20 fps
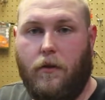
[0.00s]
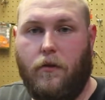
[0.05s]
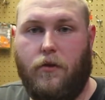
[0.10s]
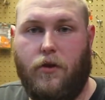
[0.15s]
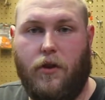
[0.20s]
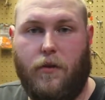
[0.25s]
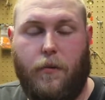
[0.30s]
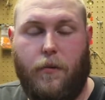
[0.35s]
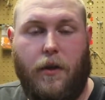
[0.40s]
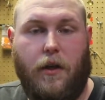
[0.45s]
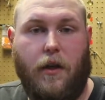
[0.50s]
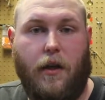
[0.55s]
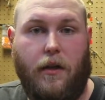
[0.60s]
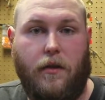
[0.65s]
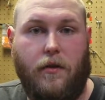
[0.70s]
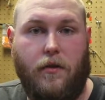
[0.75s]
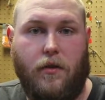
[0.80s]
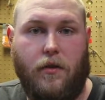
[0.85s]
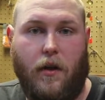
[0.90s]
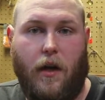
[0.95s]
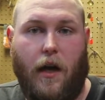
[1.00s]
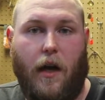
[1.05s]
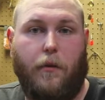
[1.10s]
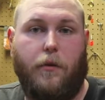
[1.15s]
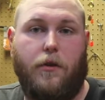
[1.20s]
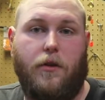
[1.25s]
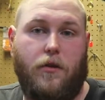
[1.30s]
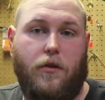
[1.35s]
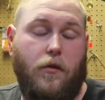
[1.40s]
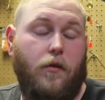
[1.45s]
Just because I
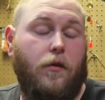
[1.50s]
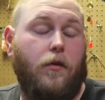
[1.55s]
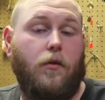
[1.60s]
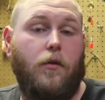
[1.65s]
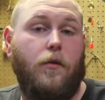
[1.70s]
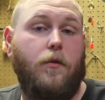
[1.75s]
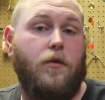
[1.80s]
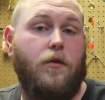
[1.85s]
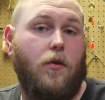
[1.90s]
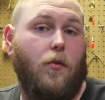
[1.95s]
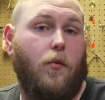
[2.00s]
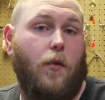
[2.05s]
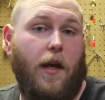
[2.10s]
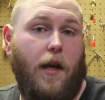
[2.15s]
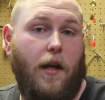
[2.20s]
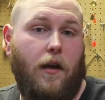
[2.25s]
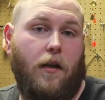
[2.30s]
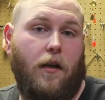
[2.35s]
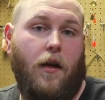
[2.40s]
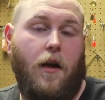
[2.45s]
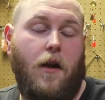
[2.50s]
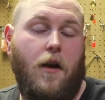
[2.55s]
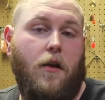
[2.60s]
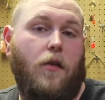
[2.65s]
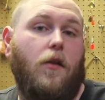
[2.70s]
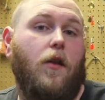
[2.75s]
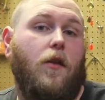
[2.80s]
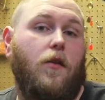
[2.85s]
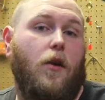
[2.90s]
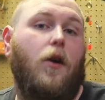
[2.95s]
would sooner lose the weight
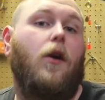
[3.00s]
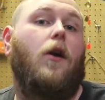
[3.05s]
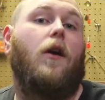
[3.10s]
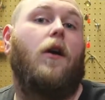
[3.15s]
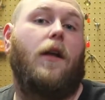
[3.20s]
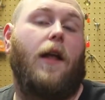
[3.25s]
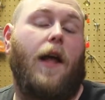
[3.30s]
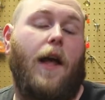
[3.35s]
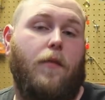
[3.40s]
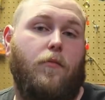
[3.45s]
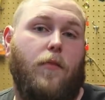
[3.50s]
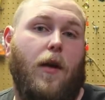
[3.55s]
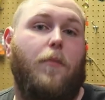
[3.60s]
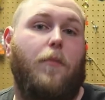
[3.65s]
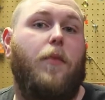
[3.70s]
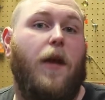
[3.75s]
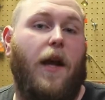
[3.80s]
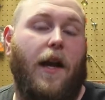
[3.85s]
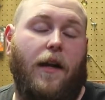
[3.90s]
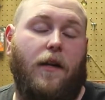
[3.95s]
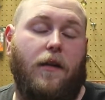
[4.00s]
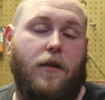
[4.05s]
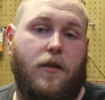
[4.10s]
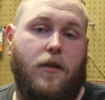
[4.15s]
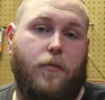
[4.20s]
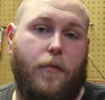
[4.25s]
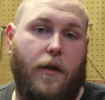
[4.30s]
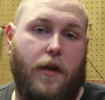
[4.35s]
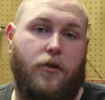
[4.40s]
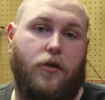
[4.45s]
than the hook and my bait,
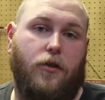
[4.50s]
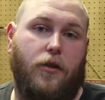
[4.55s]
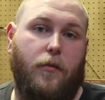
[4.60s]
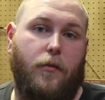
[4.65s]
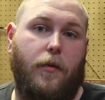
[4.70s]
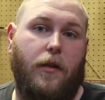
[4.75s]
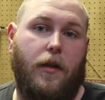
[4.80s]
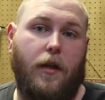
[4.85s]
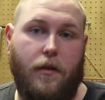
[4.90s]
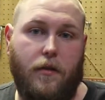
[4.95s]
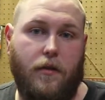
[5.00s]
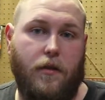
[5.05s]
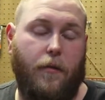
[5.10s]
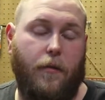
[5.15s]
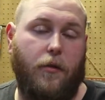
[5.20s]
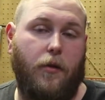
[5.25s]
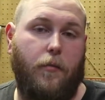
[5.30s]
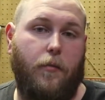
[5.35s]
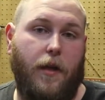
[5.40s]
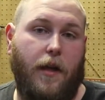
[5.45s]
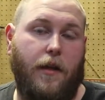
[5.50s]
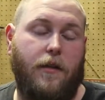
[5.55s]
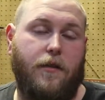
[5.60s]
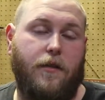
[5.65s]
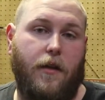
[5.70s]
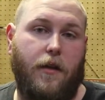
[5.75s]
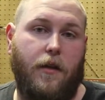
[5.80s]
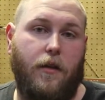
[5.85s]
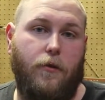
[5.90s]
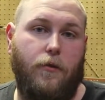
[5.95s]
especially because some of the
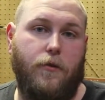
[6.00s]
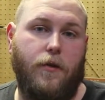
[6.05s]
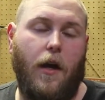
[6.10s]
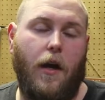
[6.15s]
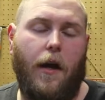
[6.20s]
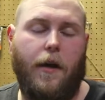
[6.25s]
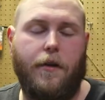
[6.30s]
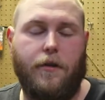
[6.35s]
baits I use,